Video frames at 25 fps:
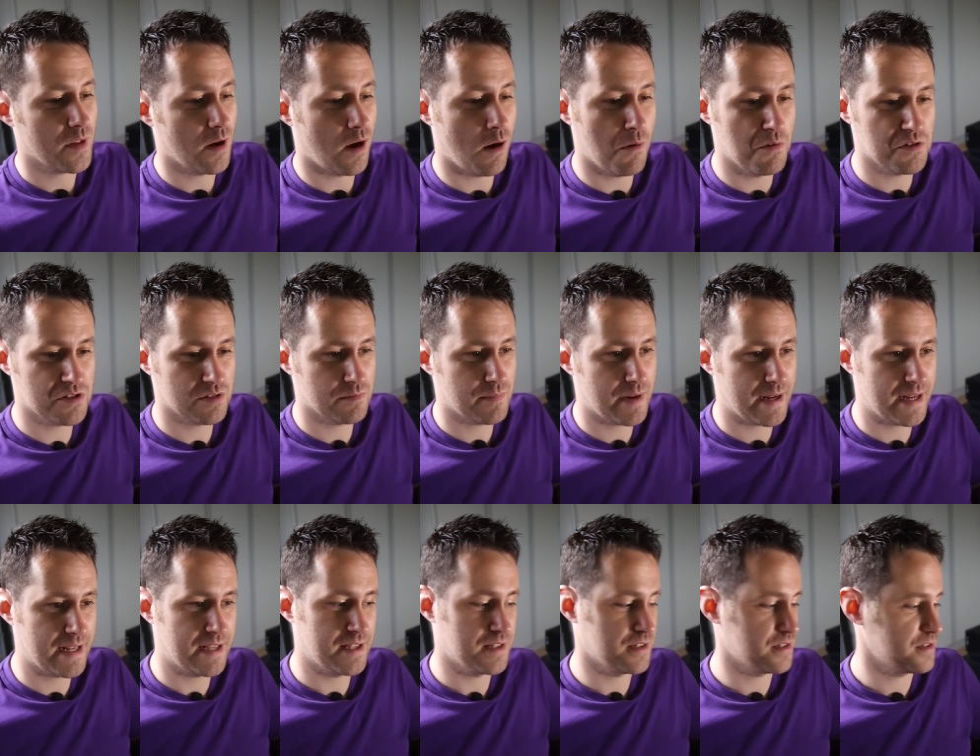I was
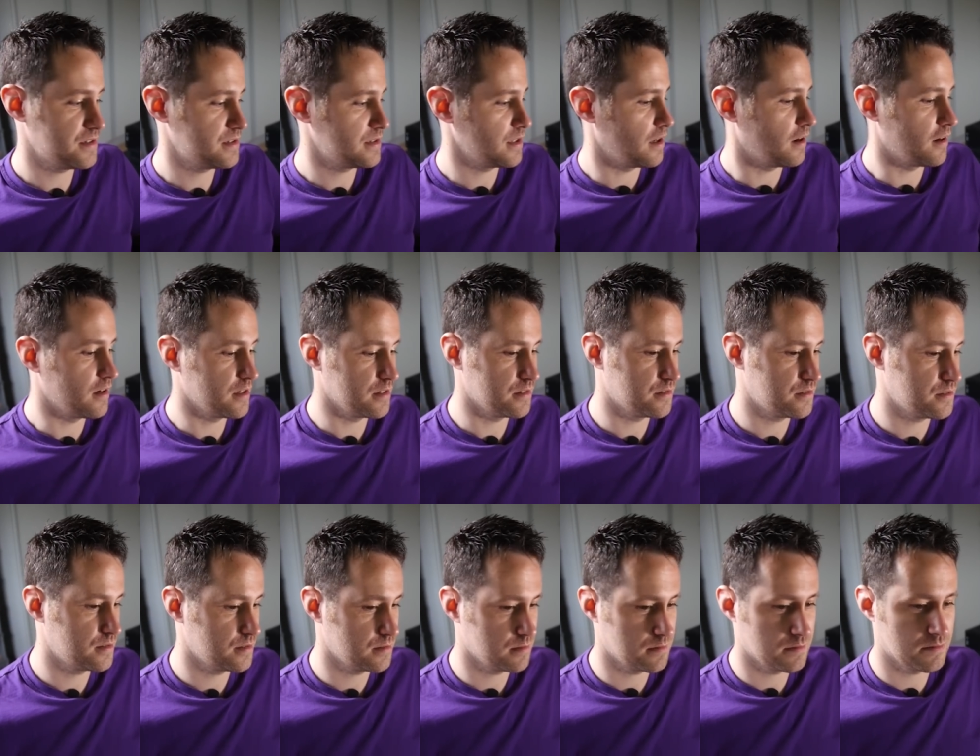amazed that I,
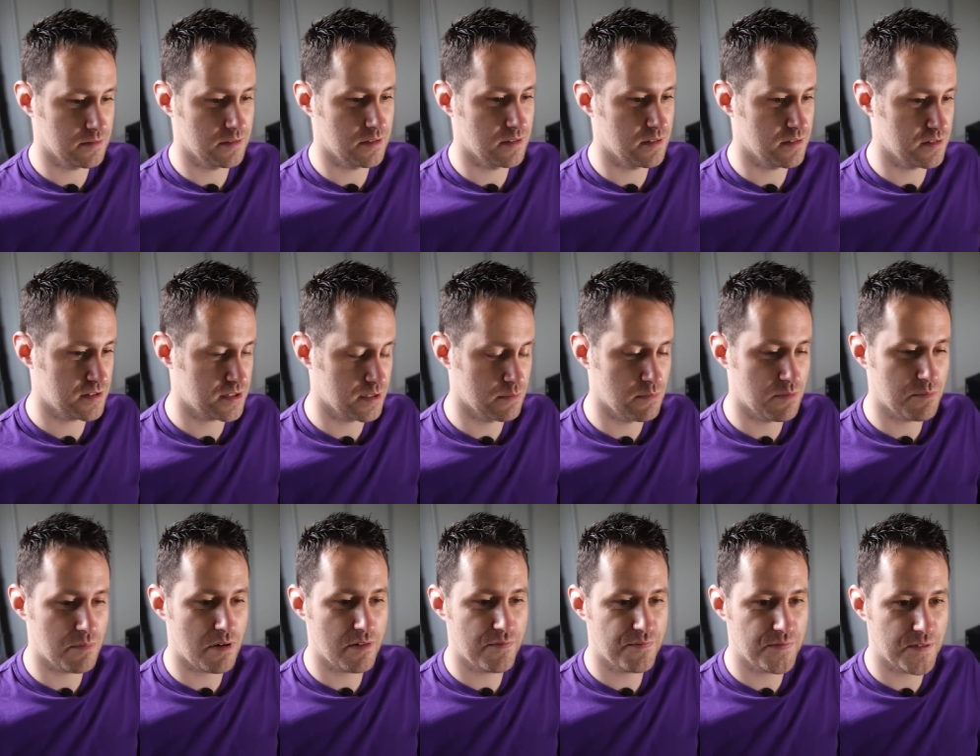some of
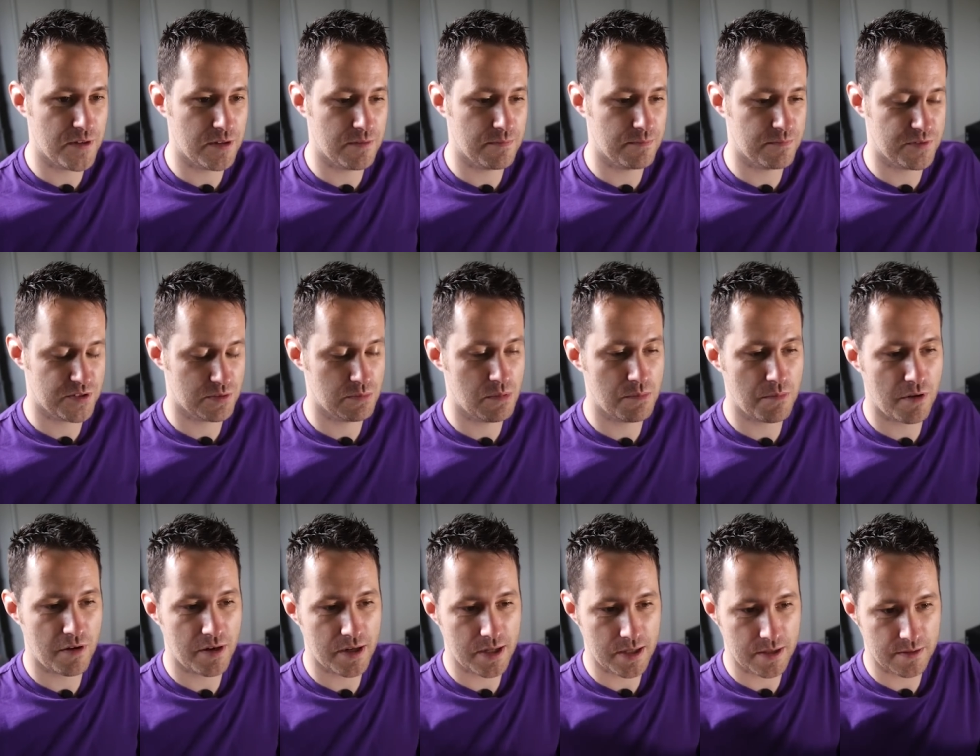my film, some of
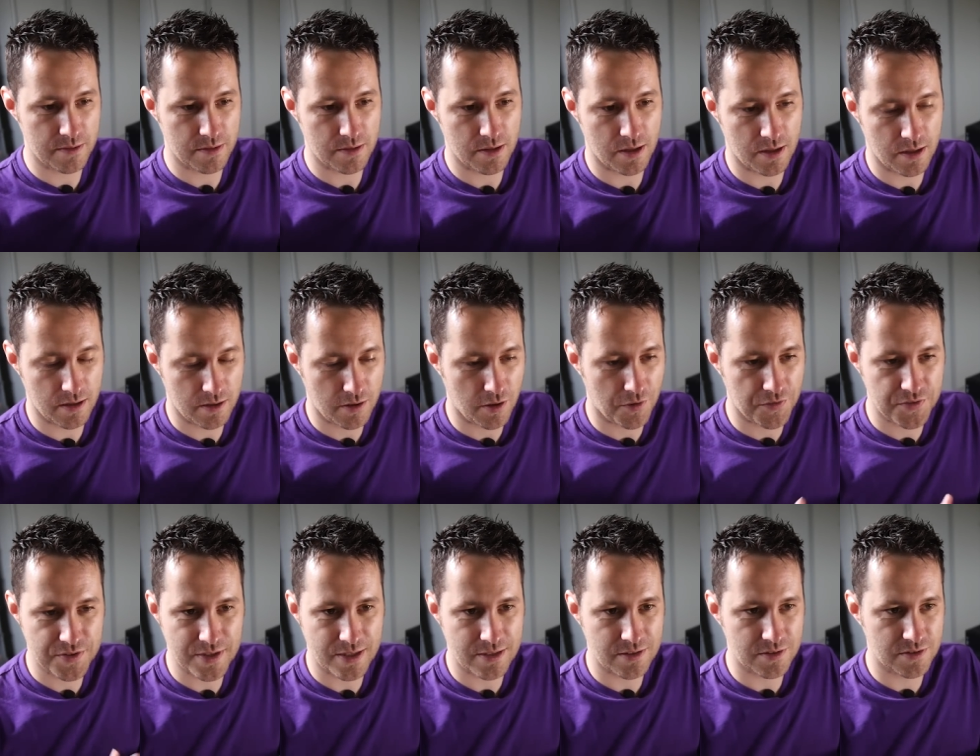my uh,
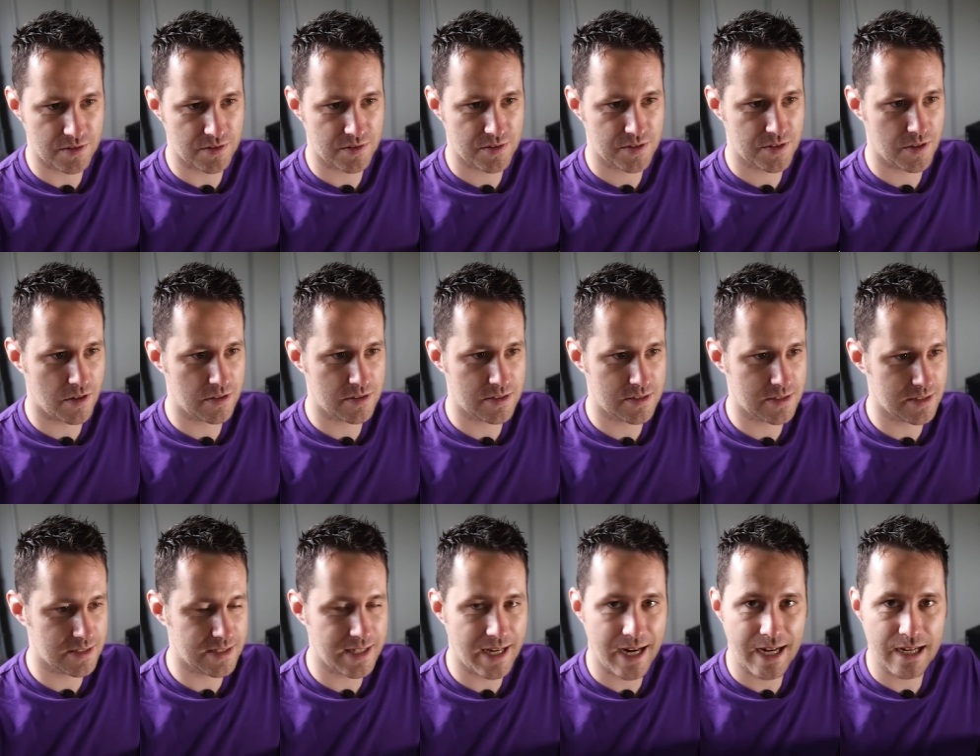content started
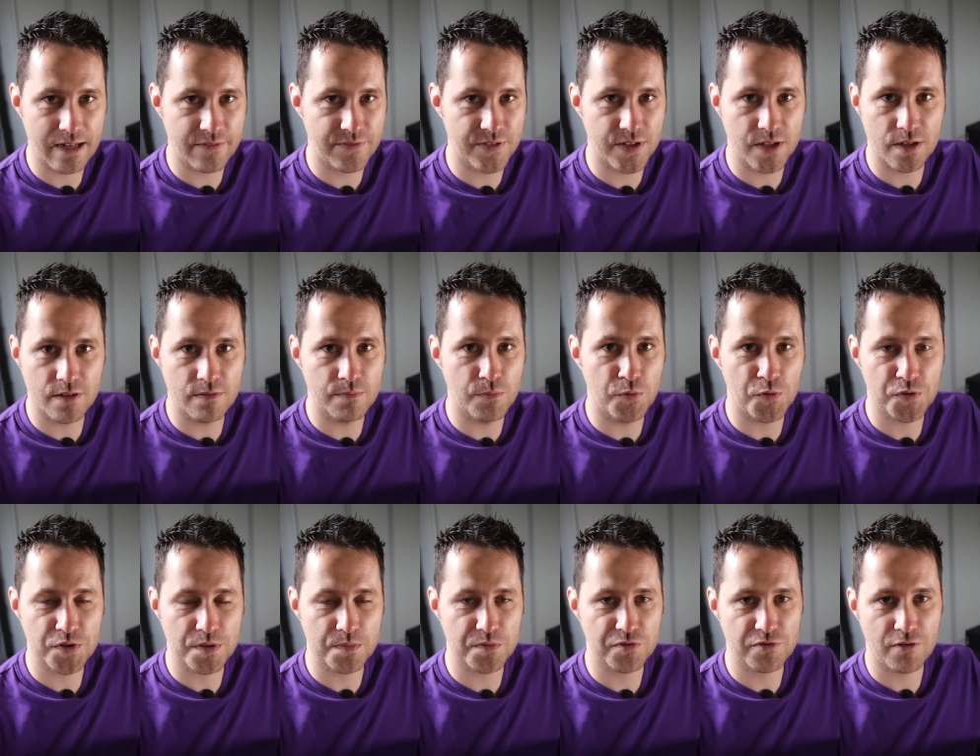to gain a few more
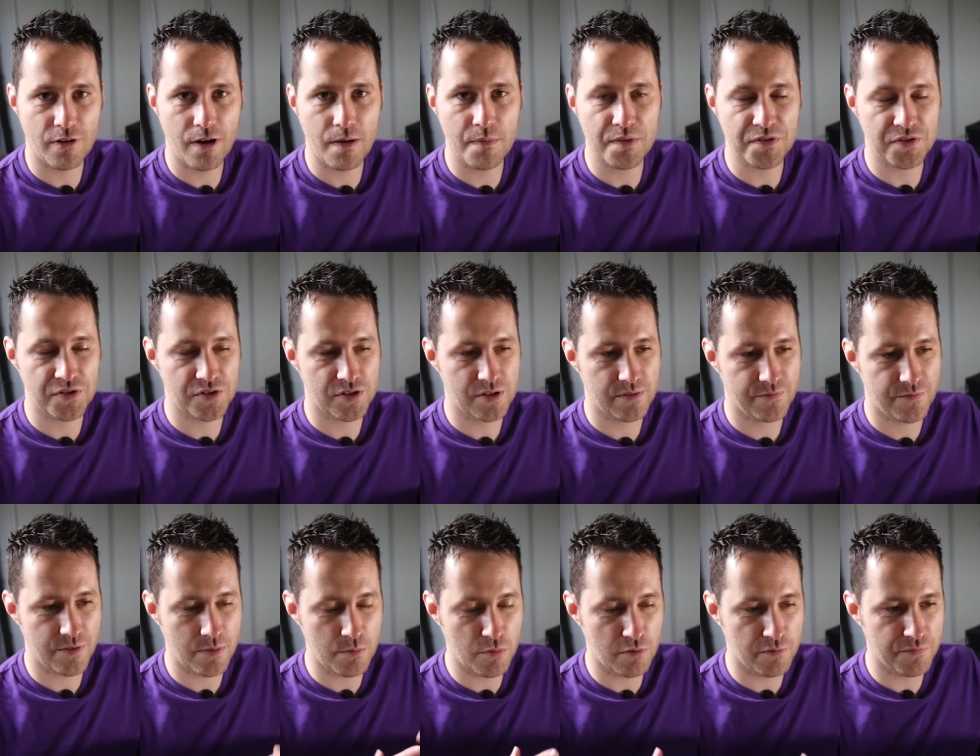subscribers and a
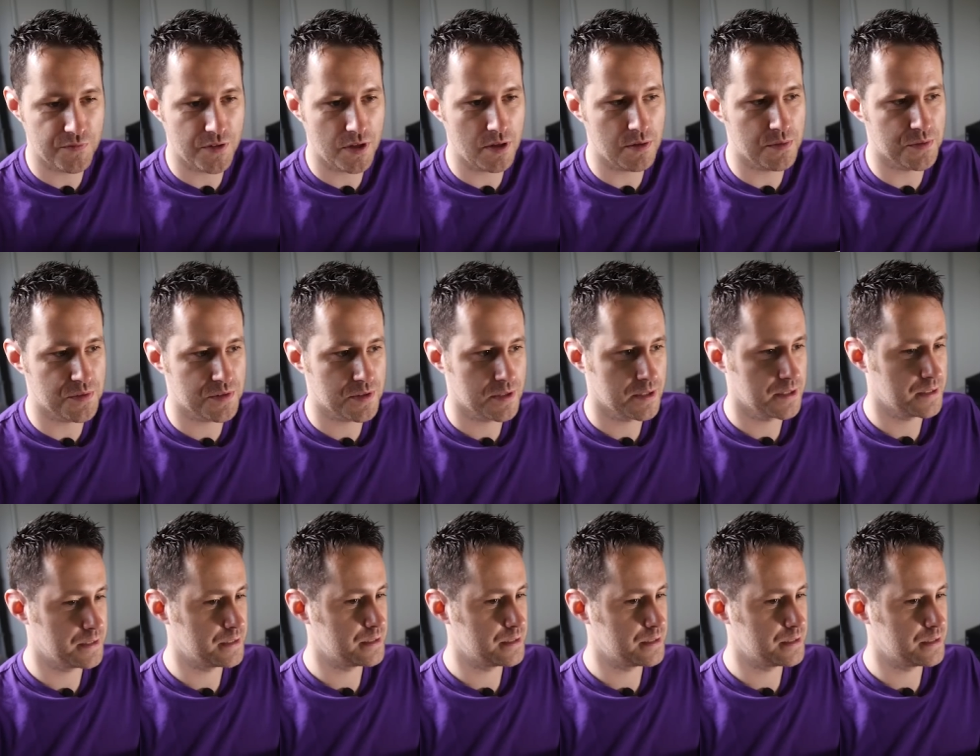few more views.